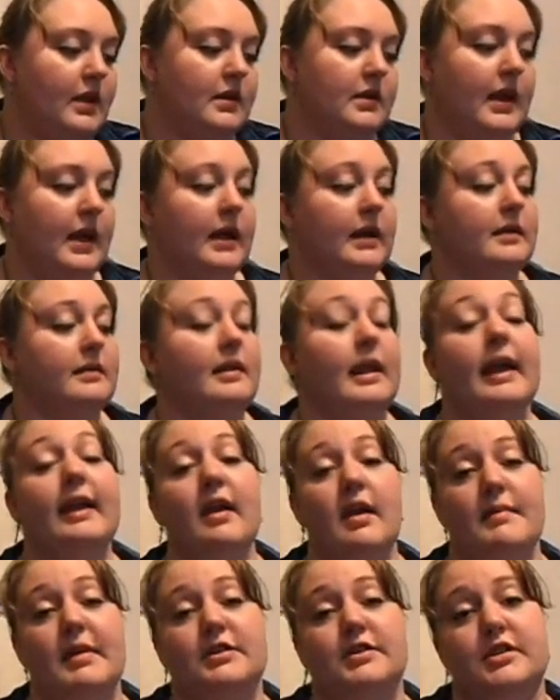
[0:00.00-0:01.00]
And like
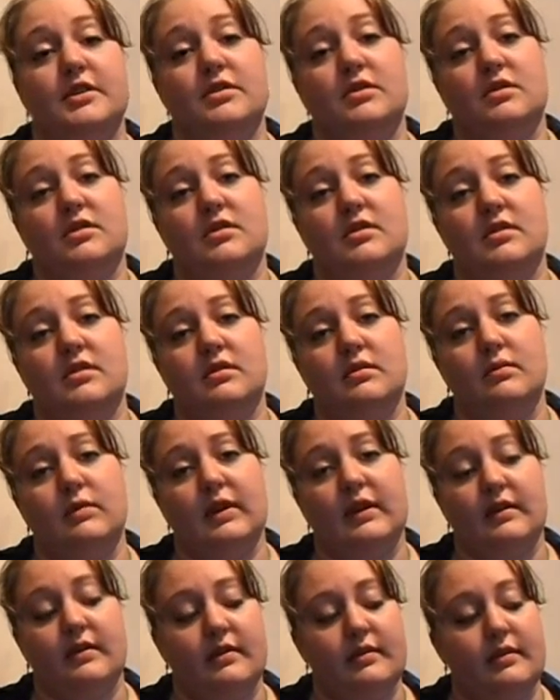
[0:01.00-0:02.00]
I mentioned
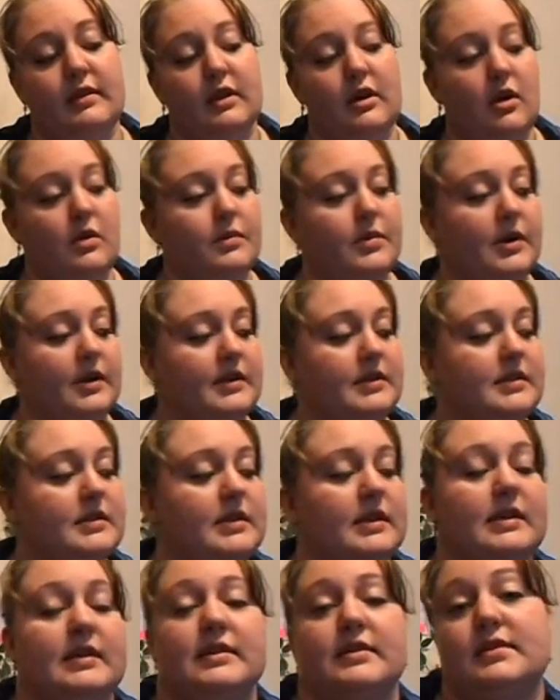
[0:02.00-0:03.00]
with the notebooks,
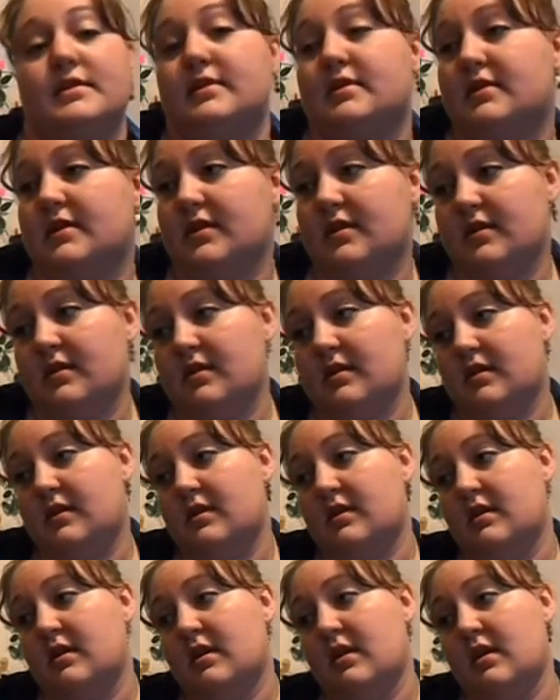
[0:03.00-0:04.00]
is
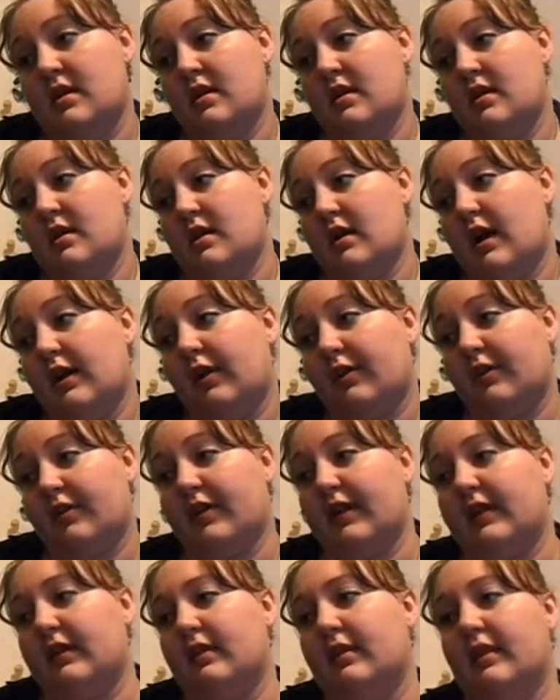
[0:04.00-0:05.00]
another
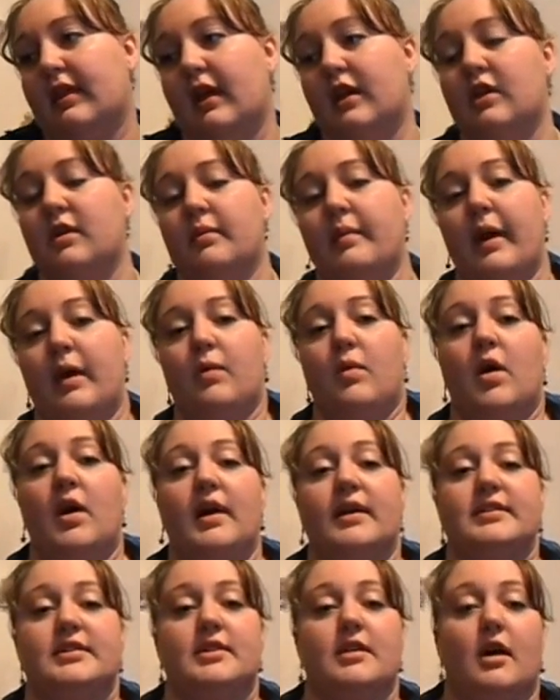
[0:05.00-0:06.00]
thing that you might
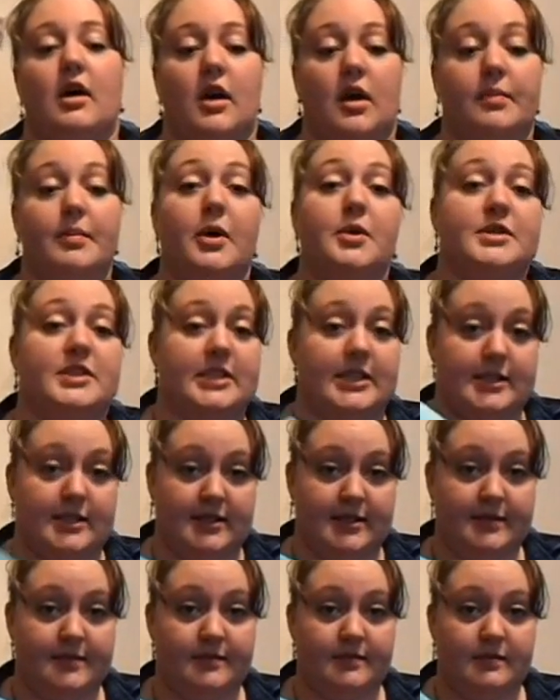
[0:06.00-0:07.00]
want are
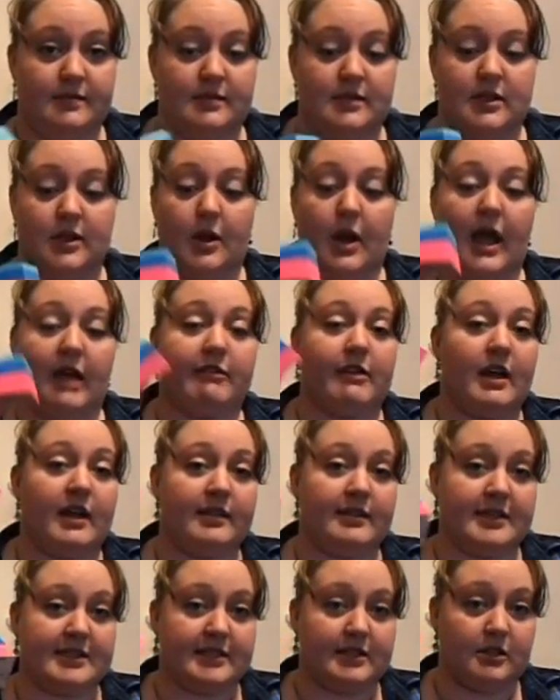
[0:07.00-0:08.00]
Post-its. So I've got
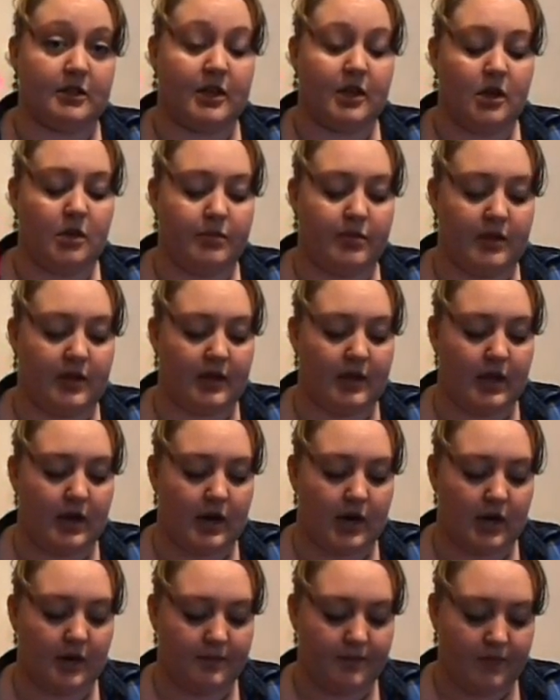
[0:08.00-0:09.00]
this little cube thing
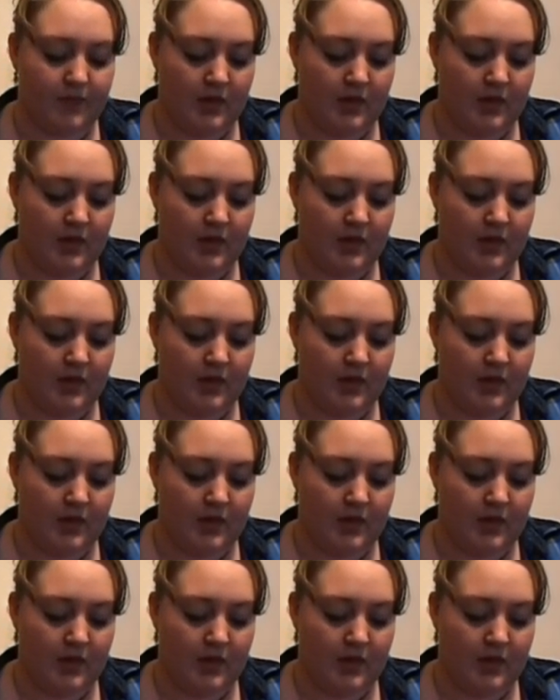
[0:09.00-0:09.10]
here.